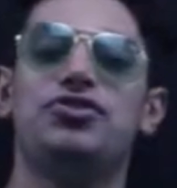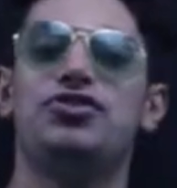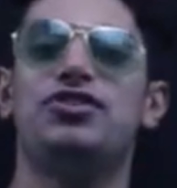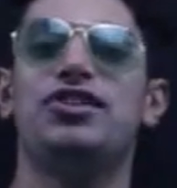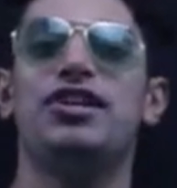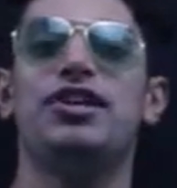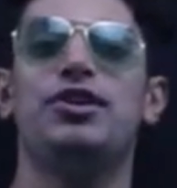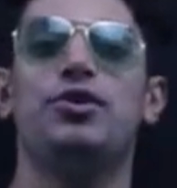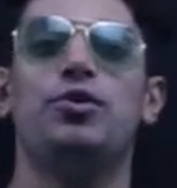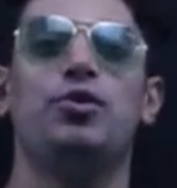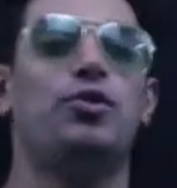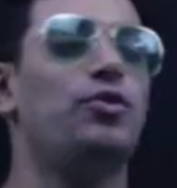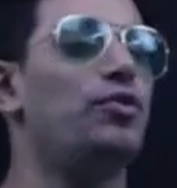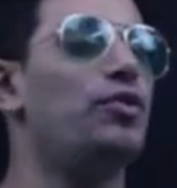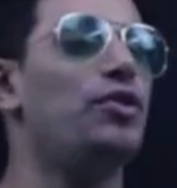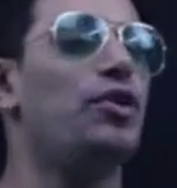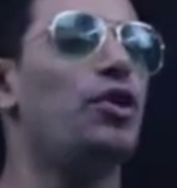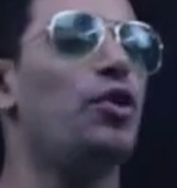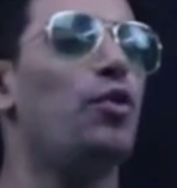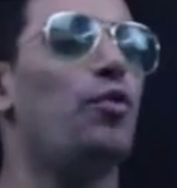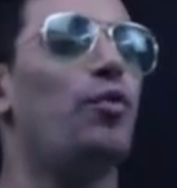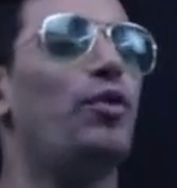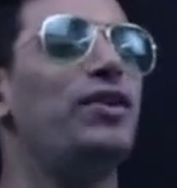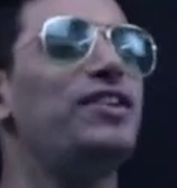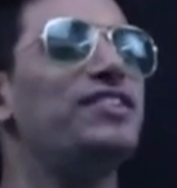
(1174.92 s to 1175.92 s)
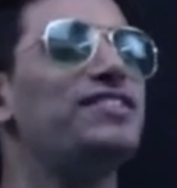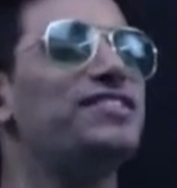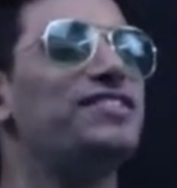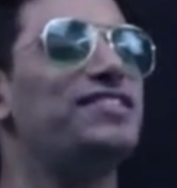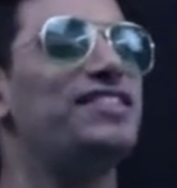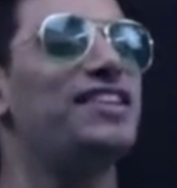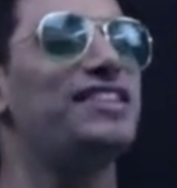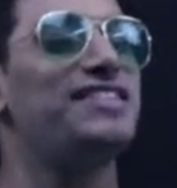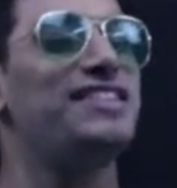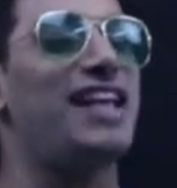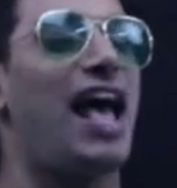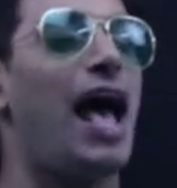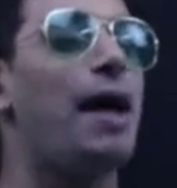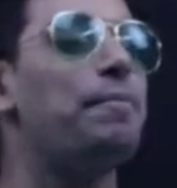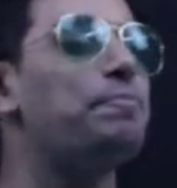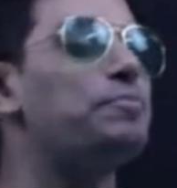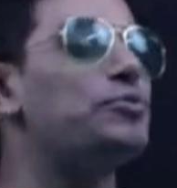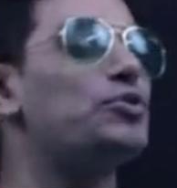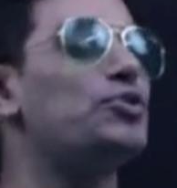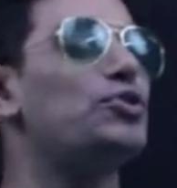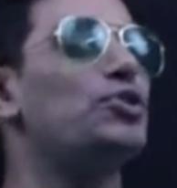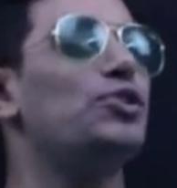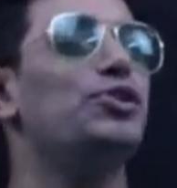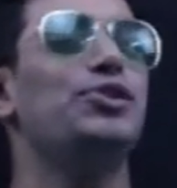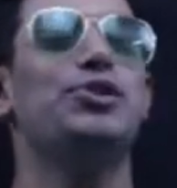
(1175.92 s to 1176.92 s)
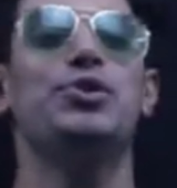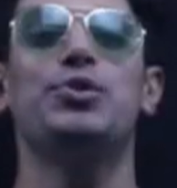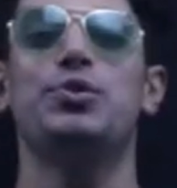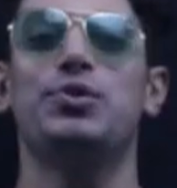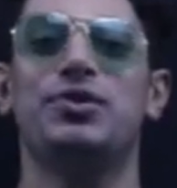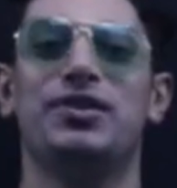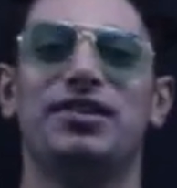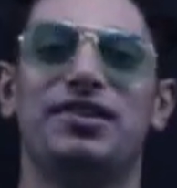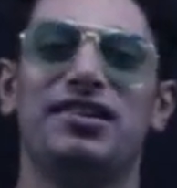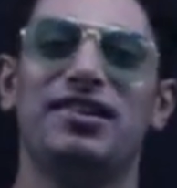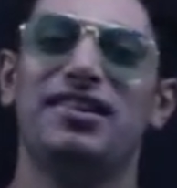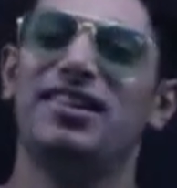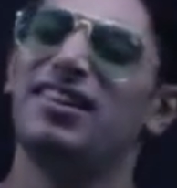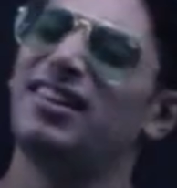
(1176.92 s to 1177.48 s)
zero. What is this absolute?